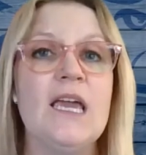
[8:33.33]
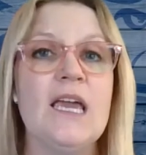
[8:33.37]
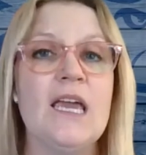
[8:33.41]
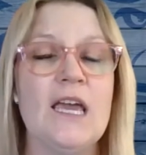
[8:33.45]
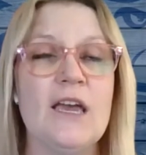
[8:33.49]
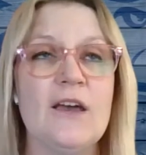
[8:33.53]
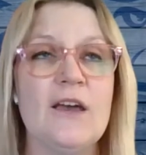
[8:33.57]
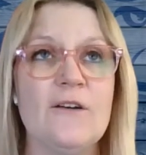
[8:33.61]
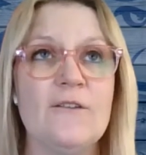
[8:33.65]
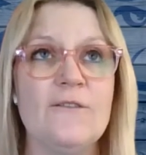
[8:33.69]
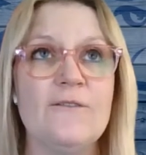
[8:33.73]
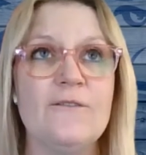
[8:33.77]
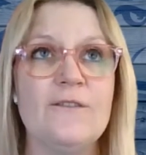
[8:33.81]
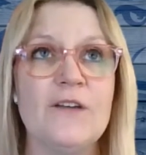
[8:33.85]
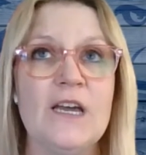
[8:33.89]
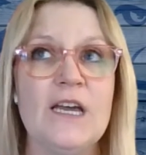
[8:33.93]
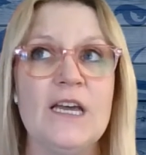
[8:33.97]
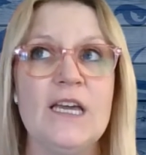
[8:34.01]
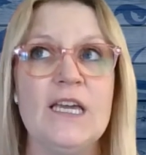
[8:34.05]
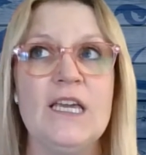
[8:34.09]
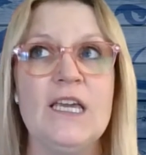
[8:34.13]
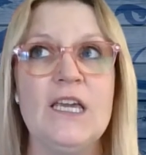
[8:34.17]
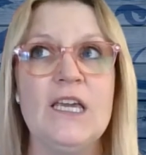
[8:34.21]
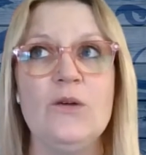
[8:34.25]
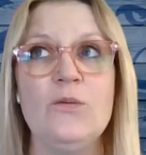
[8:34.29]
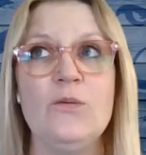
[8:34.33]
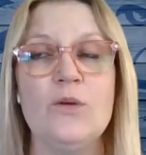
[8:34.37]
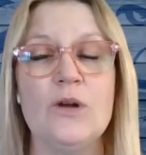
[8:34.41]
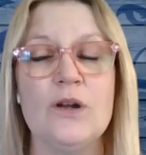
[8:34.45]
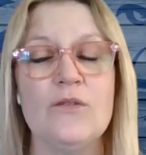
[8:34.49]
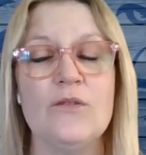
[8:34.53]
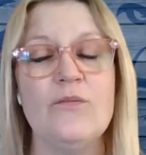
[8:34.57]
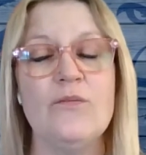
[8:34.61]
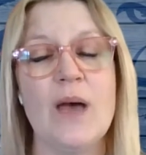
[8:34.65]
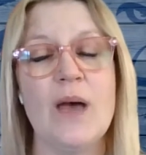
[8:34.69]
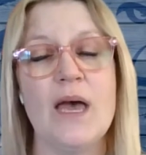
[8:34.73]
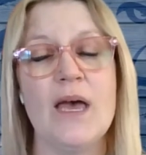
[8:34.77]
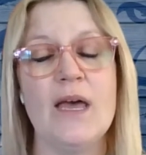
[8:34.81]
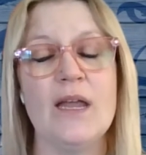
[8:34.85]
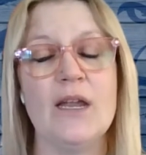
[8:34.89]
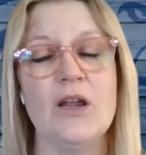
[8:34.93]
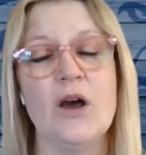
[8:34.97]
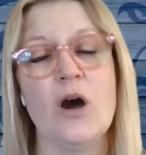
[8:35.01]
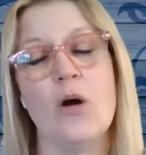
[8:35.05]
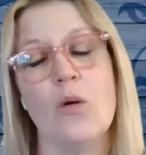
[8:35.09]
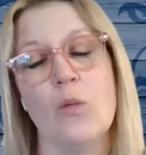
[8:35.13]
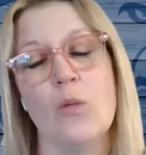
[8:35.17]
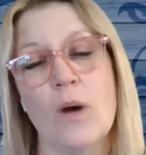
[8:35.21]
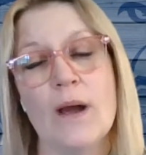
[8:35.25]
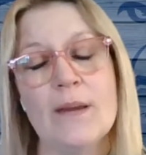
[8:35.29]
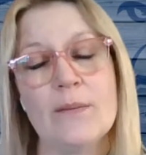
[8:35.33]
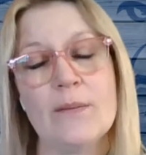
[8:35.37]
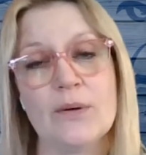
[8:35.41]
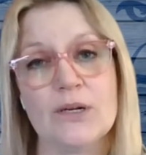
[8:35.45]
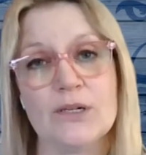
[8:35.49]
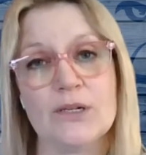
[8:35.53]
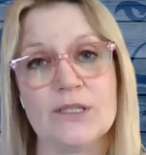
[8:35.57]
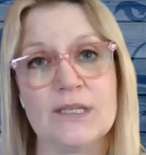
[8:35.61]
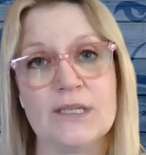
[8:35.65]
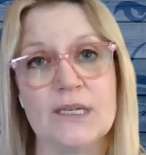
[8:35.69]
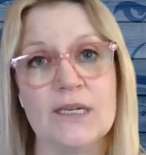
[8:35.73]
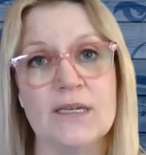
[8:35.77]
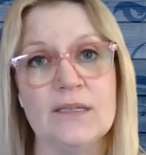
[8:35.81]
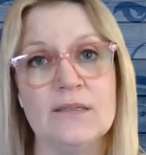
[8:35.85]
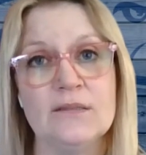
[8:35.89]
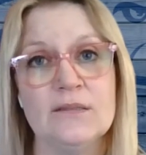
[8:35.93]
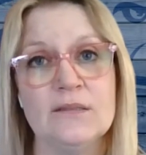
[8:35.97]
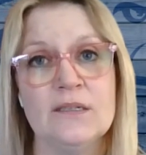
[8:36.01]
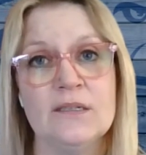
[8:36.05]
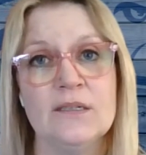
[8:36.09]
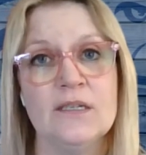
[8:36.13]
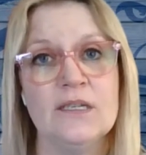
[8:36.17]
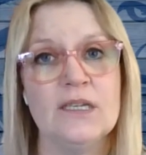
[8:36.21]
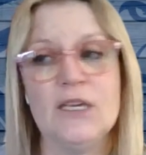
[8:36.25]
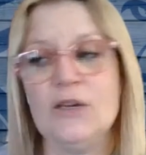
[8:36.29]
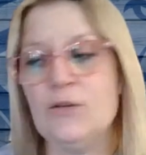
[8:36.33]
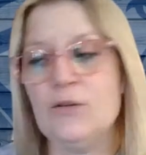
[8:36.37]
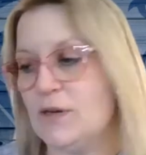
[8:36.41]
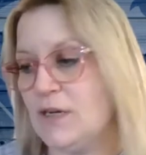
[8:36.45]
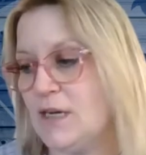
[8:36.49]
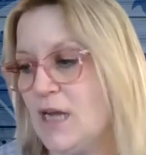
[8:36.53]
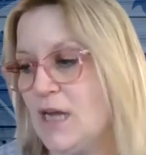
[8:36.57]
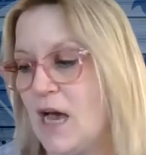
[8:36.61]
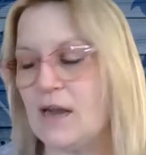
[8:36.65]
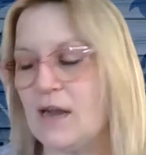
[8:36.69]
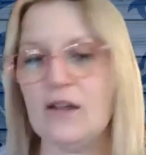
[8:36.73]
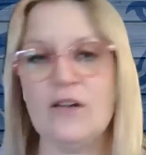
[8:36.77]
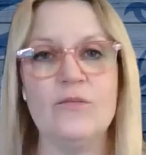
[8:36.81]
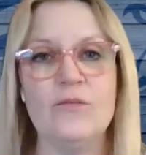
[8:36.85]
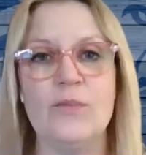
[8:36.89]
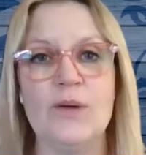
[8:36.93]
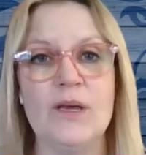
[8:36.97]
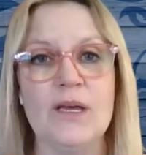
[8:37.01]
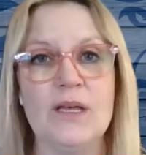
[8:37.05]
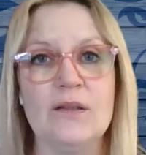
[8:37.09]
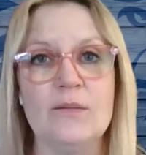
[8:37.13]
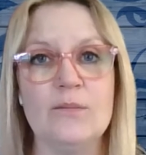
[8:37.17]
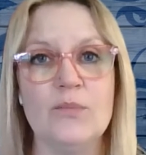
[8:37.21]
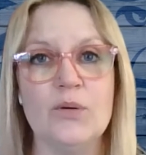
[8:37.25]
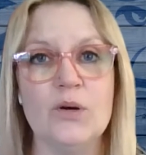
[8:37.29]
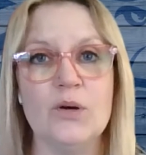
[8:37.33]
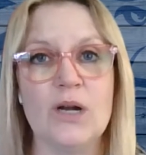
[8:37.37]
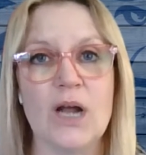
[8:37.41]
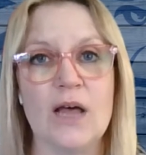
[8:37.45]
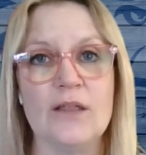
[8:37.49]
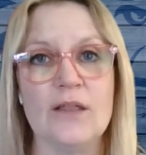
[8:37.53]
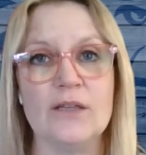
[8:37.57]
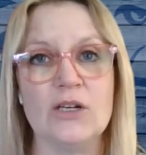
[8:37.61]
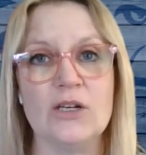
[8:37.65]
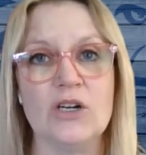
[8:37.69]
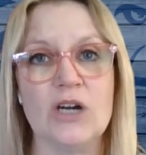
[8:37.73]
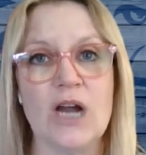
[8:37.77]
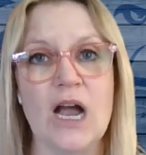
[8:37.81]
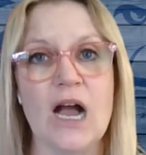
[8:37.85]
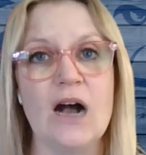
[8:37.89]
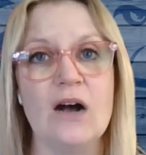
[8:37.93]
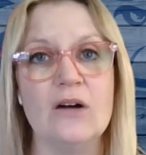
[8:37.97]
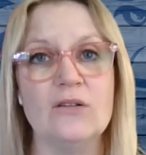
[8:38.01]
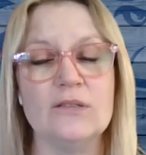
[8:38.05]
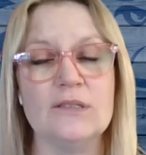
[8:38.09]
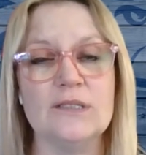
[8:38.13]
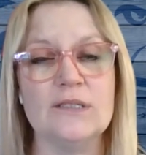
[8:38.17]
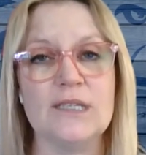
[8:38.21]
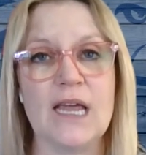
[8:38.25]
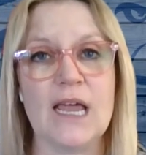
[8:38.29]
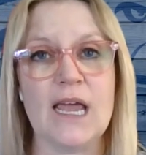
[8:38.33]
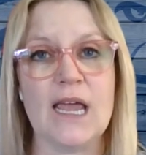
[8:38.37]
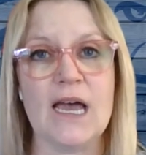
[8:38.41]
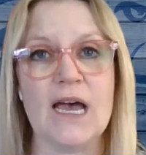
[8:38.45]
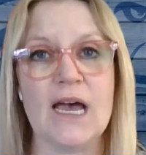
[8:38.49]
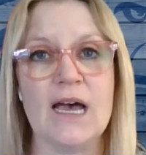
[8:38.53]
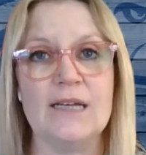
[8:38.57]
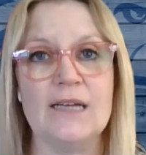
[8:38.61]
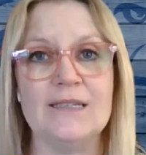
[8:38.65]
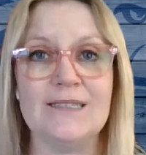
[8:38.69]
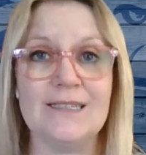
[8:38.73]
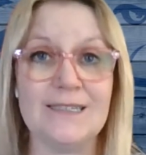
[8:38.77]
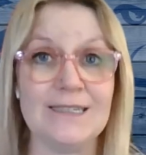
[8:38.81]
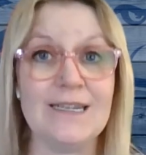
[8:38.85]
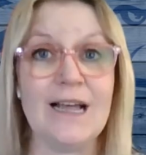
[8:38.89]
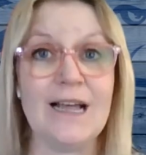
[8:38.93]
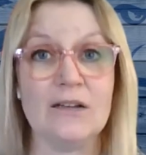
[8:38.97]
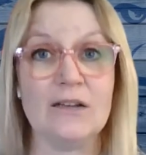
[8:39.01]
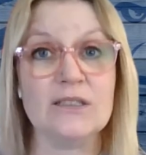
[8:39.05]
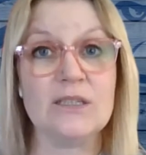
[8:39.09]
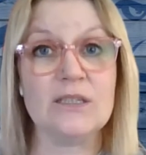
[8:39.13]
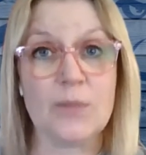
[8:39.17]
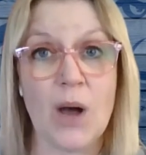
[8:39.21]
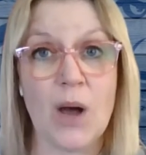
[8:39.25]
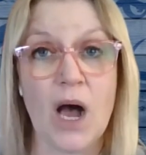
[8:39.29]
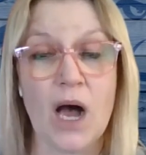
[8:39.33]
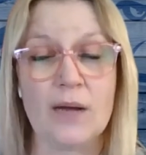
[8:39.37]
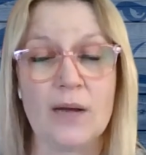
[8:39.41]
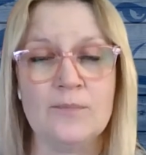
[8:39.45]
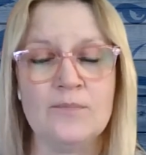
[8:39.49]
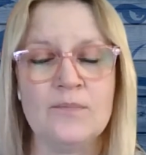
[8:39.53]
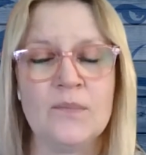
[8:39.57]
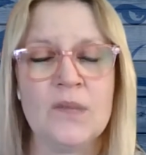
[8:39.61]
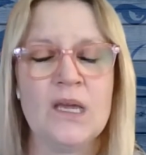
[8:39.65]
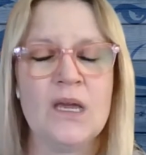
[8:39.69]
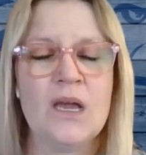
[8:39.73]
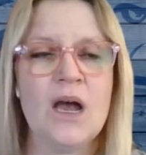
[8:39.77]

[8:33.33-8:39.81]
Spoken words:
If he would have been a white person, he would not have been put on the ground and knelt upon.